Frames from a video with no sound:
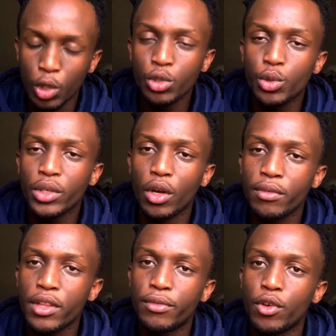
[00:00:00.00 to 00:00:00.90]
Don't do it
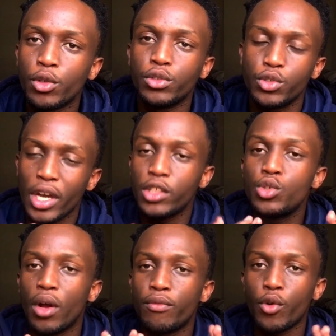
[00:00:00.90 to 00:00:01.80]
over the phone. Try
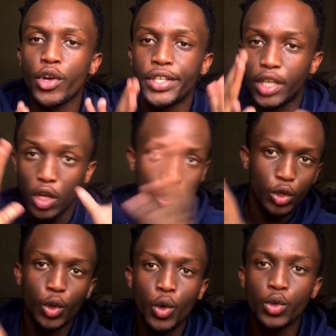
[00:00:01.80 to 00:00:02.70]
to avoid
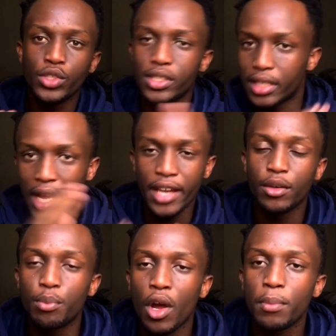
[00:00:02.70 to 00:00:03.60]
those kind
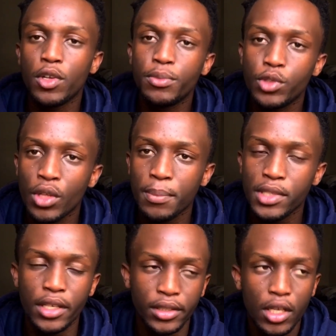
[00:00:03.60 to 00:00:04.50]
of problems, you know what I'm
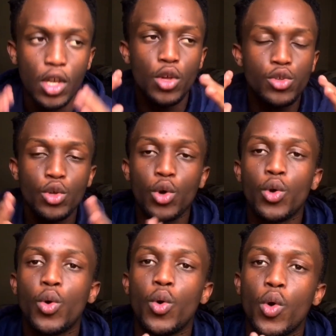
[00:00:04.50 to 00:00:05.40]
saying?
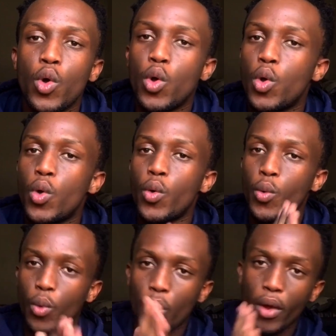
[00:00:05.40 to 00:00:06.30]
So
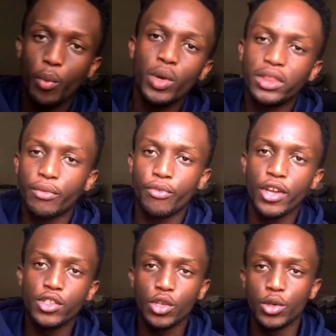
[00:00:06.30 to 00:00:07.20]
with the
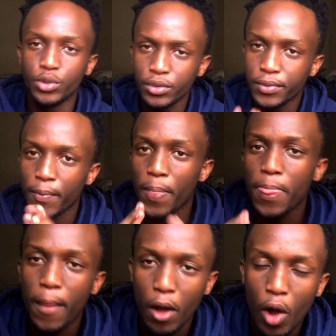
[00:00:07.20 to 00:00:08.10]
friend zone,
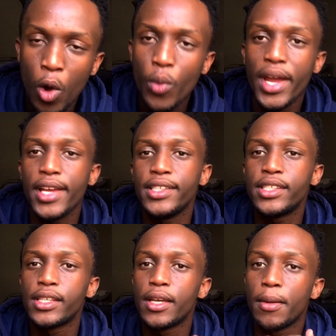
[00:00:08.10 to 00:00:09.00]

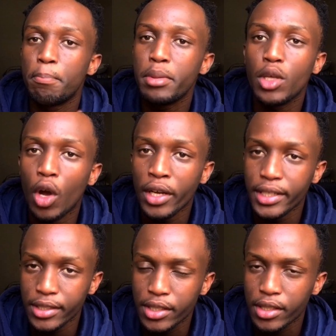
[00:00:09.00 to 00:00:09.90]
always be
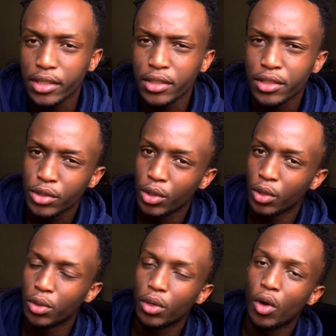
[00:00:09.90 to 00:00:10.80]
honest, you
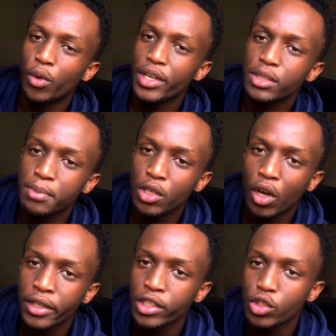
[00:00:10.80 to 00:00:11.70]
know, always be
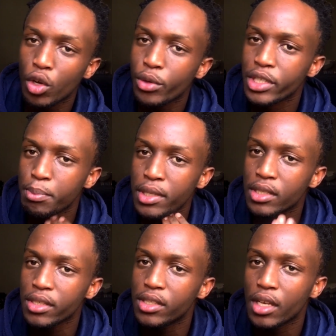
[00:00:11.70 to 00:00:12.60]
honest, always be
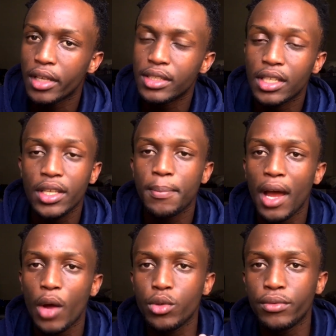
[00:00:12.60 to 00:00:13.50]
sincere. Tell them
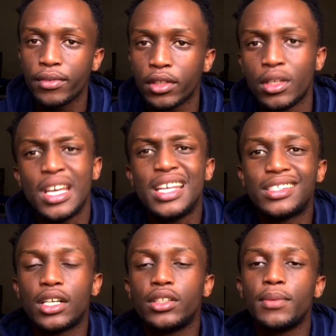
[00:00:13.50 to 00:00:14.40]
how you feel.
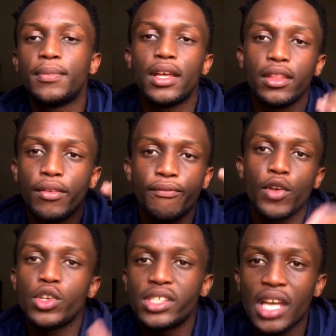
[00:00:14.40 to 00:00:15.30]
Tell them the
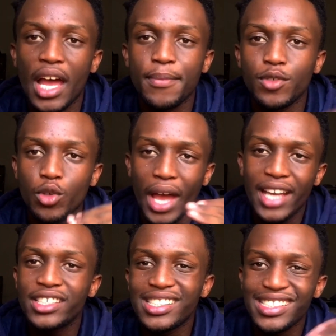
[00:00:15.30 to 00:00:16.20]
first time you
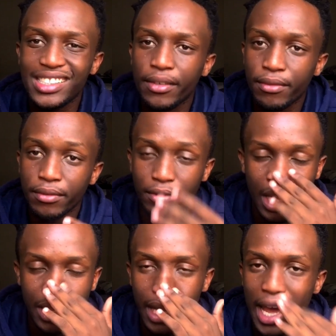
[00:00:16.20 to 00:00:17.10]
actually
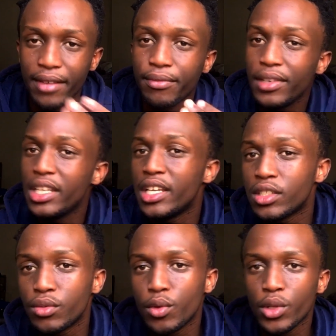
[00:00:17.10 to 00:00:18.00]
had
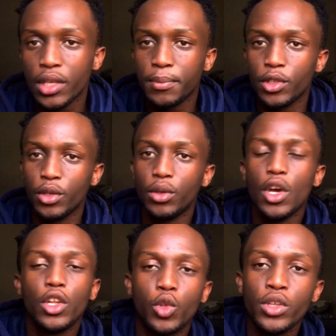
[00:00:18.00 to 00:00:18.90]
feelings for them, you know.
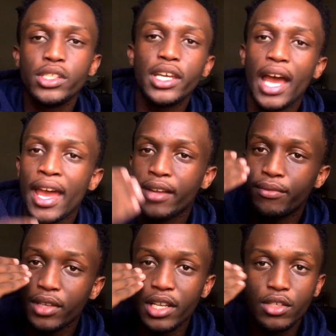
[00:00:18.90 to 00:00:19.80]
Don't say I had
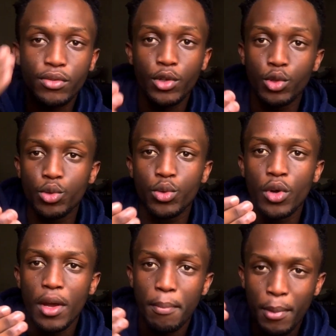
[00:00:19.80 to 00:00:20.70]
feelings for you
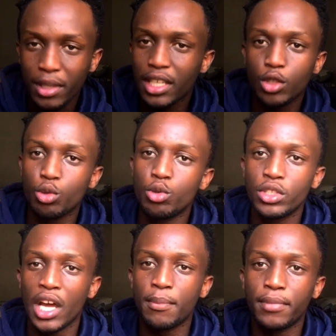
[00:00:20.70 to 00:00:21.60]

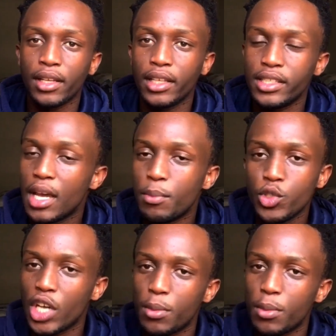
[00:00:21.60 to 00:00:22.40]
the time